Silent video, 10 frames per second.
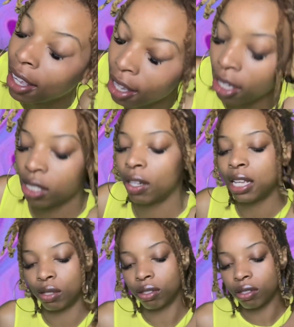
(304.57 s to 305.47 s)
So that's
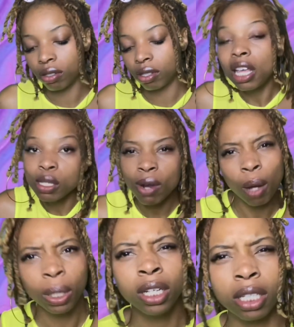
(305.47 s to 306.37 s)
that's where I
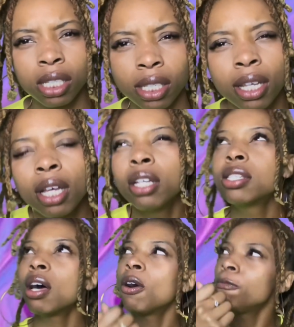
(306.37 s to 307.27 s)
was.
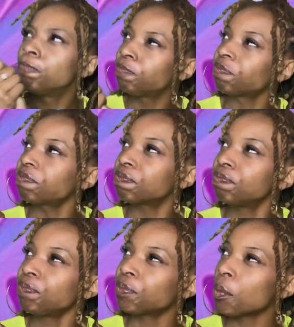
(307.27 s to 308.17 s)
So
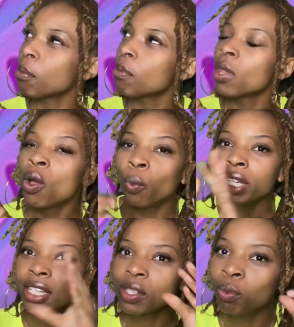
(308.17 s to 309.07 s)
we
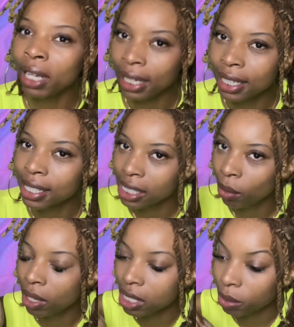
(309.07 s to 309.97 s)
just waiting to see what
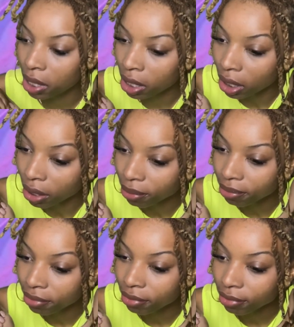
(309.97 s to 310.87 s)
else we hear.
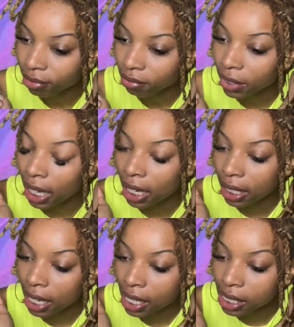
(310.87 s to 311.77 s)
And the
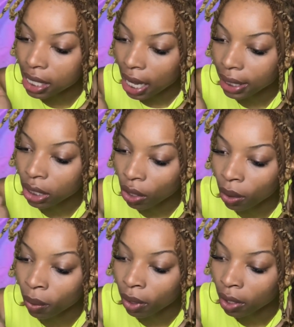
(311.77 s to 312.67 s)
next thing I know,
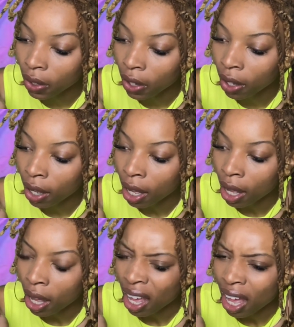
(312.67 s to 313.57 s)

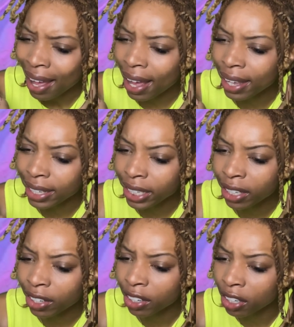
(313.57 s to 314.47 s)
I
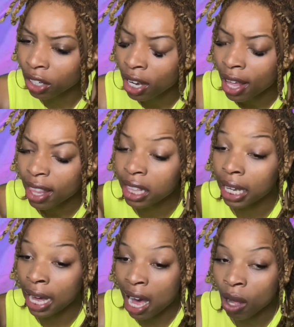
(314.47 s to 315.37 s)
hear the
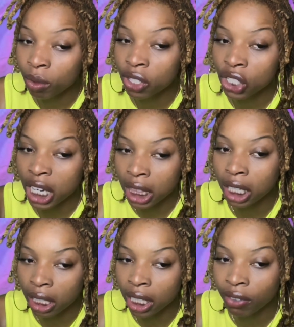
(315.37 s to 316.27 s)
couch in the
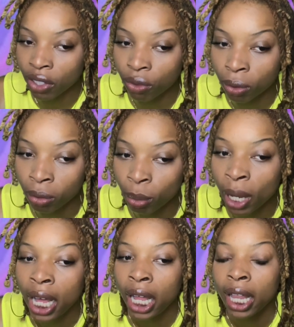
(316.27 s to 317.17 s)
living room
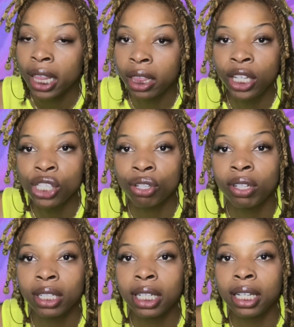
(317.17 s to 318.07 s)

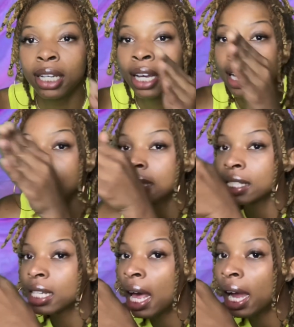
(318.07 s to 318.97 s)
literally
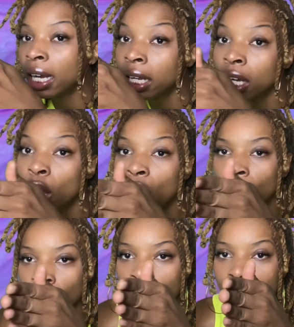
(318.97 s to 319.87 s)
sliding
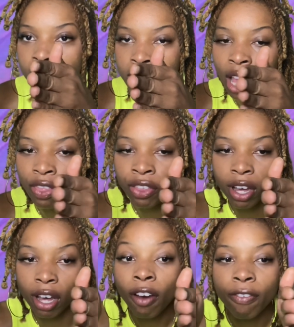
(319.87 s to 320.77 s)
across
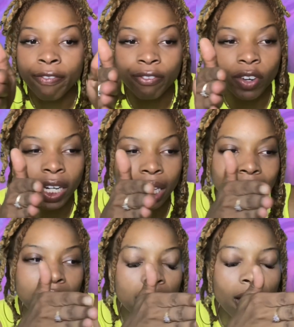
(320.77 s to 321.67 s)
the
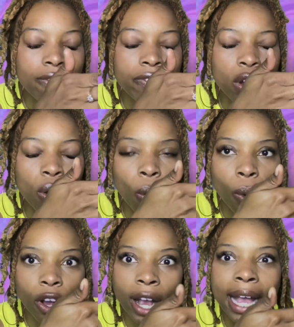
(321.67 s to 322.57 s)
freaking
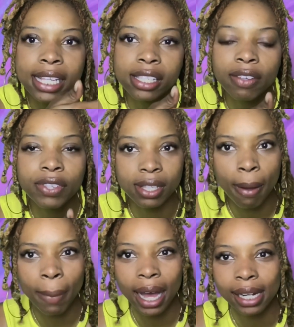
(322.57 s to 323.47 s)
floor as if
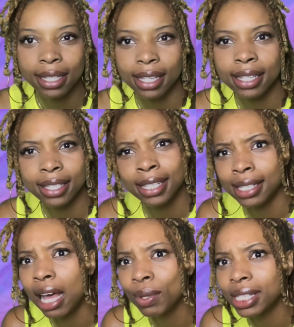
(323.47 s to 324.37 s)
somebody's it is
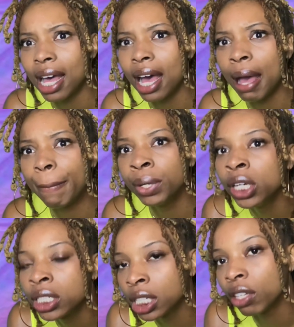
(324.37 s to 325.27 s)
outside
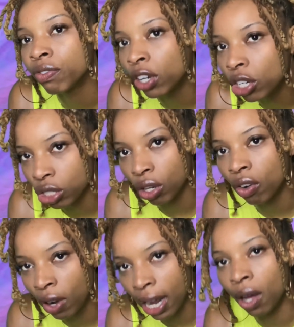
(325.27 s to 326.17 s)
pushing the furniture
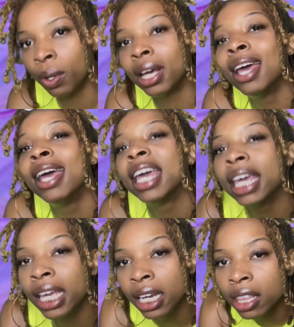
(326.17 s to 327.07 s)
around
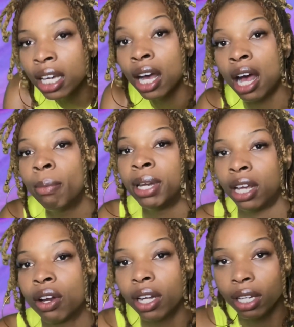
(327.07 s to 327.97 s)
in the common area.